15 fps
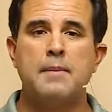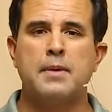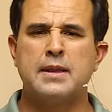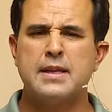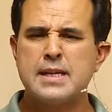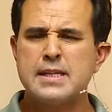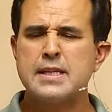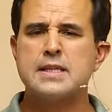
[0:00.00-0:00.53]

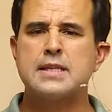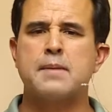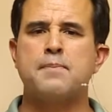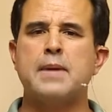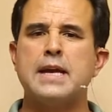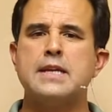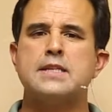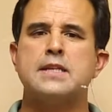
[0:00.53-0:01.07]
But this is the
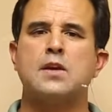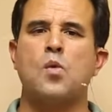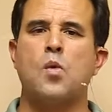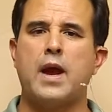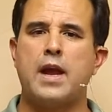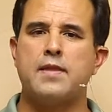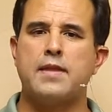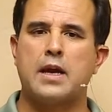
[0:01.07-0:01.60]
basic
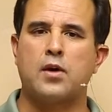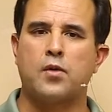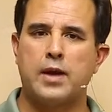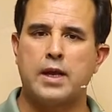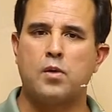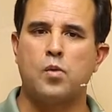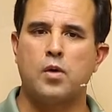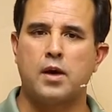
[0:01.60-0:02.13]
way that
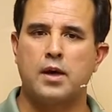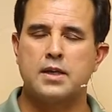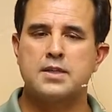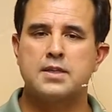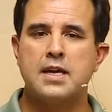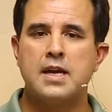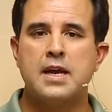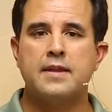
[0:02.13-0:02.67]
Greek
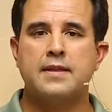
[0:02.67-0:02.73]
works,